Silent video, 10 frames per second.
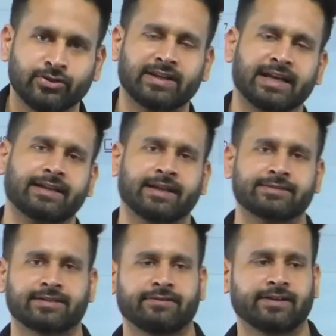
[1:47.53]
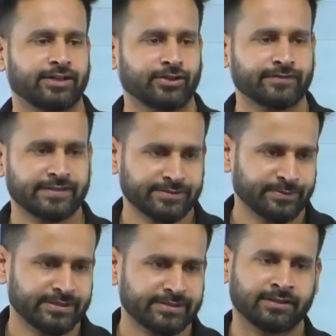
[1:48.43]
you will get an extra validity of 6
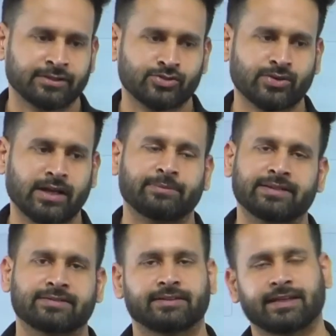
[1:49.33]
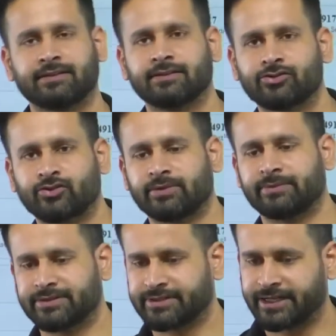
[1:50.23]
months, 12 months, then 12
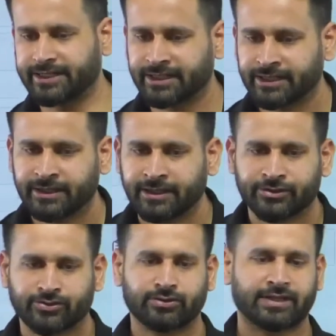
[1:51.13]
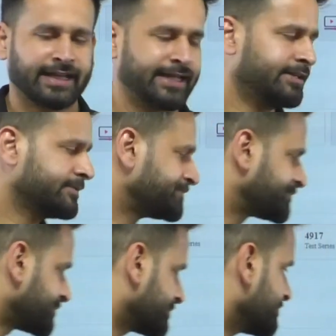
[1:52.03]
months, right? So
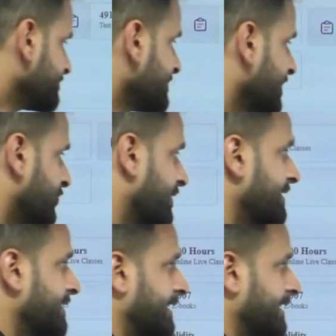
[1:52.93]
you can